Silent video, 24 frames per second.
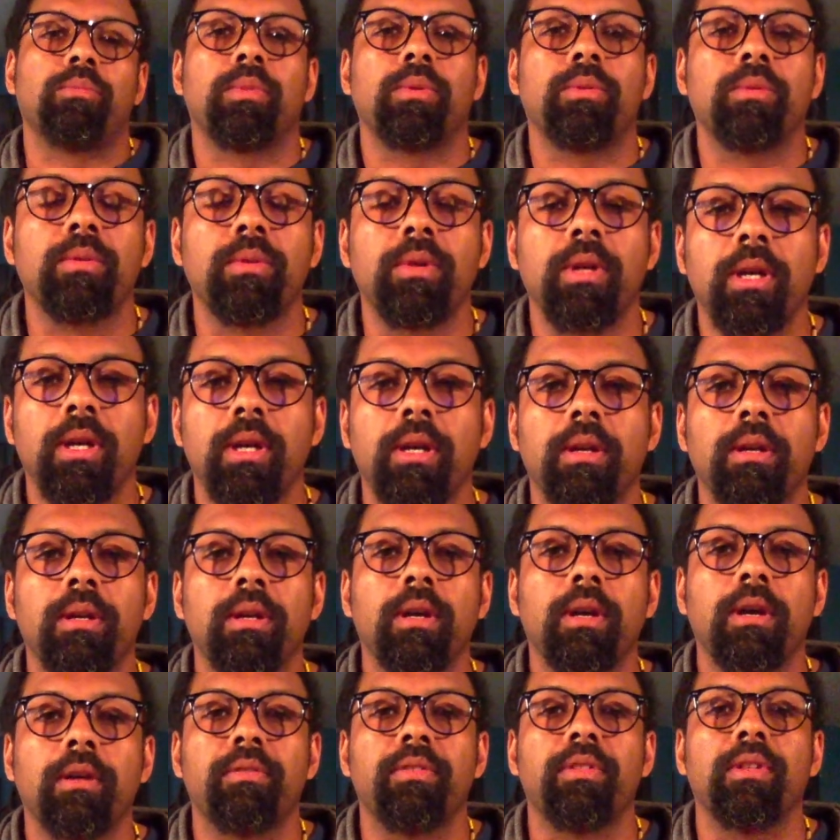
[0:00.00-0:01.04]
when,
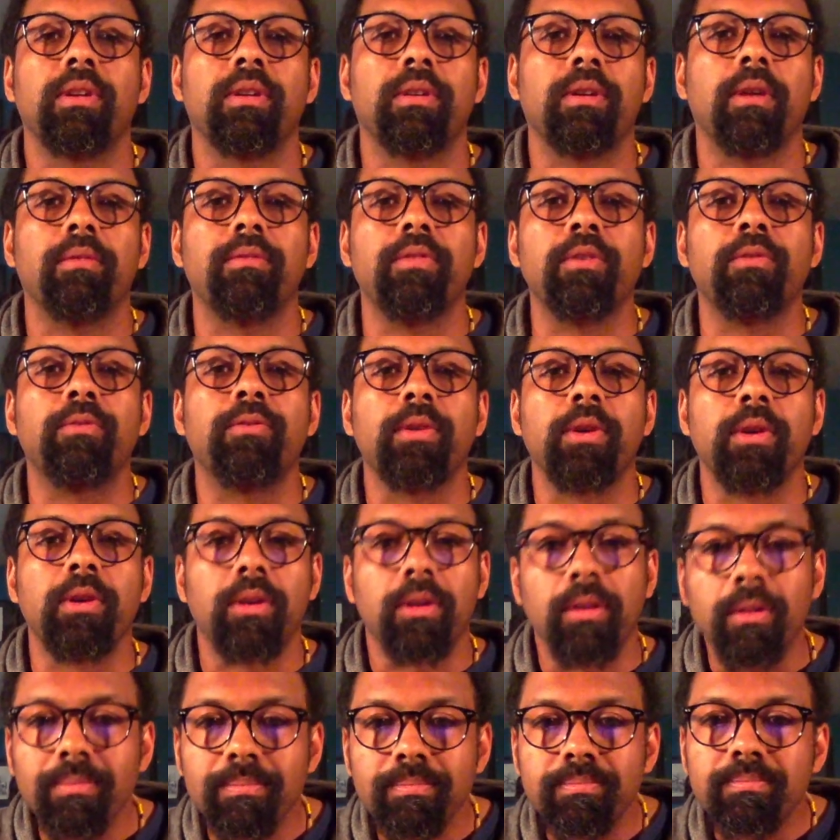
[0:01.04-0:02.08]
of the
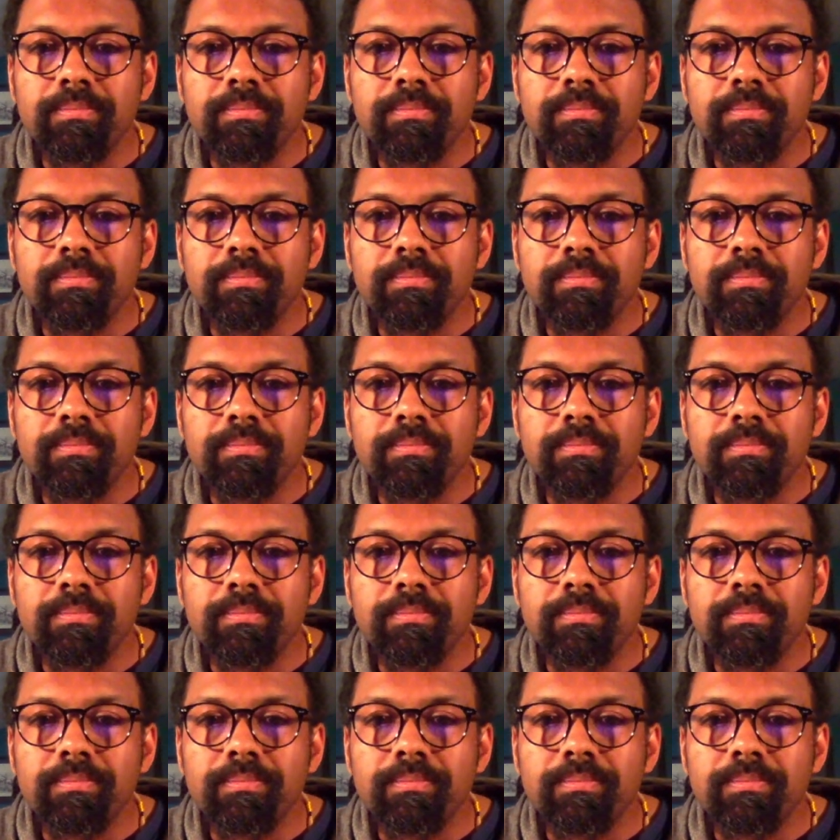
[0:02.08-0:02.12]
fiddle